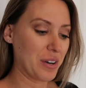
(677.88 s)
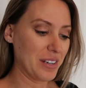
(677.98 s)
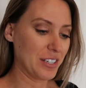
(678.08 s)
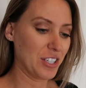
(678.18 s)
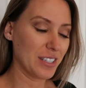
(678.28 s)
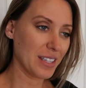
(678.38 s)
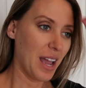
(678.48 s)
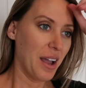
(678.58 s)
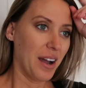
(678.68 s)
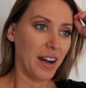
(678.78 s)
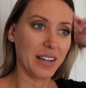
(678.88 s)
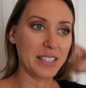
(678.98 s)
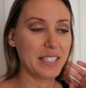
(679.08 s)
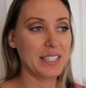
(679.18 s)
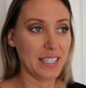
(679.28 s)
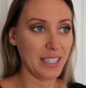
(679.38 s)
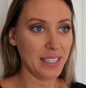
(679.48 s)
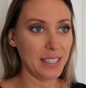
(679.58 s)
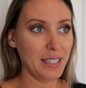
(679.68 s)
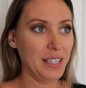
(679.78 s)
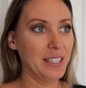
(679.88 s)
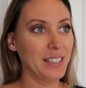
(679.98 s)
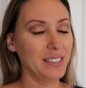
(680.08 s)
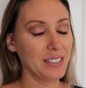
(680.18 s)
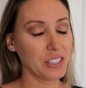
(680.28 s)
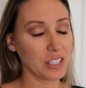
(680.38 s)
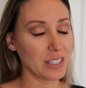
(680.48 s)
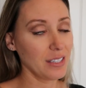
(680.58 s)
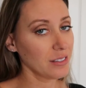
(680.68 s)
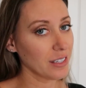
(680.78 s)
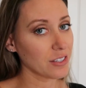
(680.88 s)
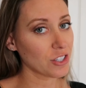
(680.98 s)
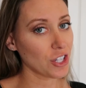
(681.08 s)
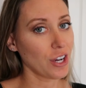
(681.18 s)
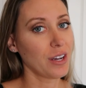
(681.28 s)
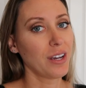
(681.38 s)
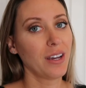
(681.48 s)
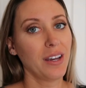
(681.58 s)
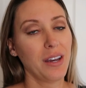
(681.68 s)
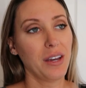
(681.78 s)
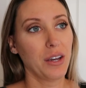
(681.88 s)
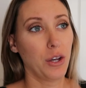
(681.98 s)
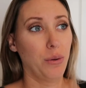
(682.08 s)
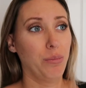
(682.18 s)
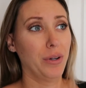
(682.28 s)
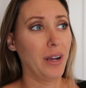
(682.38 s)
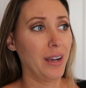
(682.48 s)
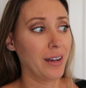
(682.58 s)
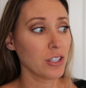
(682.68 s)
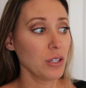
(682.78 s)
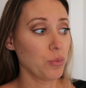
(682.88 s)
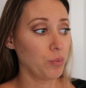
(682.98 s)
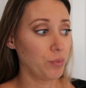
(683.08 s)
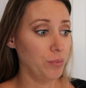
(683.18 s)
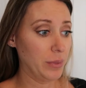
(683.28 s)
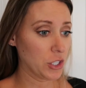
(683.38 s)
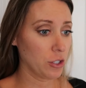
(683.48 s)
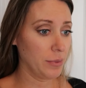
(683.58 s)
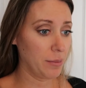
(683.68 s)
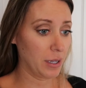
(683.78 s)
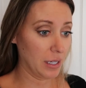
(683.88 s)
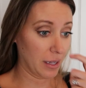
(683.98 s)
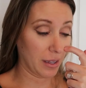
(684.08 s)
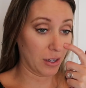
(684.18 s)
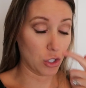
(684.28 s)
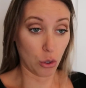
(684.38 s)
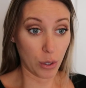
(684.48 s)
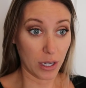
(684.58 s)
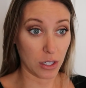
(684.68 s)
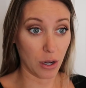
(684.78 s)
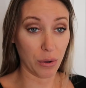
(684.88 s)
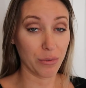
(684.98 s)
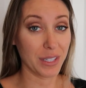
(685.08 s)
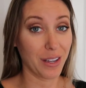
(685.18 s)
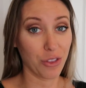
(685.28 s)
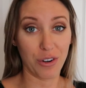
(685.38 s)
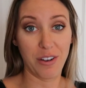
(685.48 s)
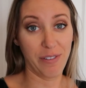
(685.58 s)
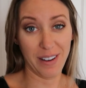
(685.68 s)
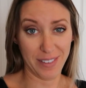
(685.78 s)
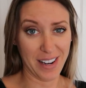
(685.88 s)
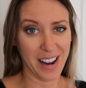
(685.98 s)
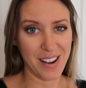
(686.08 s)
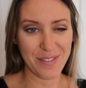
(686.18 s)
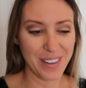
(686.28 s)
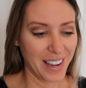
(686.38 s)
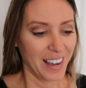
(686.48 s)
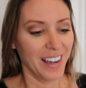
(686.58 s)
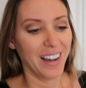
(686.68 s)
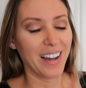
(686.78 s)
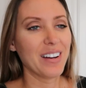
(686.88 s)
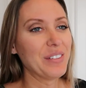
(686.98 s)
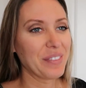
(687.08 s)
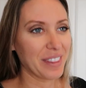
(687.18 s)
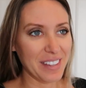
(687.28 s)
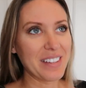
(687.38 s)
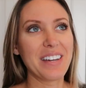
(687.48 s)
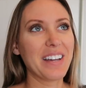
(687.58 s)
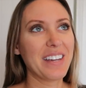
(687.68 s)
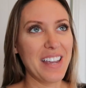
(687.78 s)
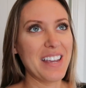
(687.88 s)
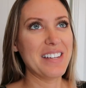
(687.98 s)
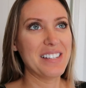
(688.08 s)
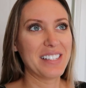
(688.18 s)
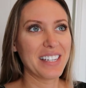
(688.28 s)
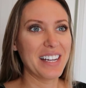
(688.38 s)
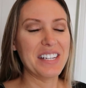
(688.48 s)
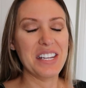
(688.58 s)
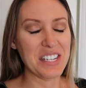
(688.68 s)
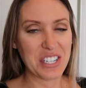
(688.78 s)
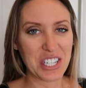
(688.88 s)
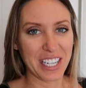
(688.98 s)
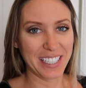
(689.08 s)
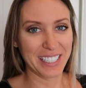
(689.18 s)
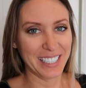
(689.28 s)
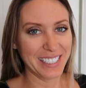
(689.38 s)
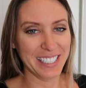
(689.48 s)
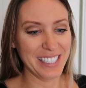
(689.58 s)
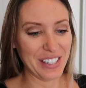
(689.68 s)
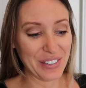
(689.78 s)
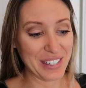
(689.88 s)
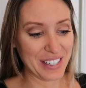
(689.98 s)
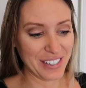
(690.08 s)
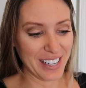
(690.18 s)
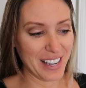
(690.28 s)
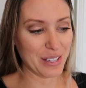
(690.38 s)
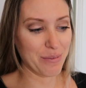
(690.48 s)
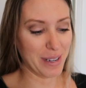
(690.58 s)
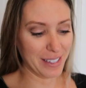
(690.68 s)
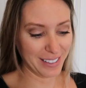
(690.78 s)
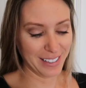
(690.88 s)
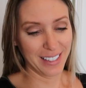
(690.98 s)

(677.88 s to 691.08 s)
inches. I did just eat lunch, but I actually measured my belly, I think 2 days ago, and it was like 35 1/2. I don't think I gained an inch, you know, in 2 days, but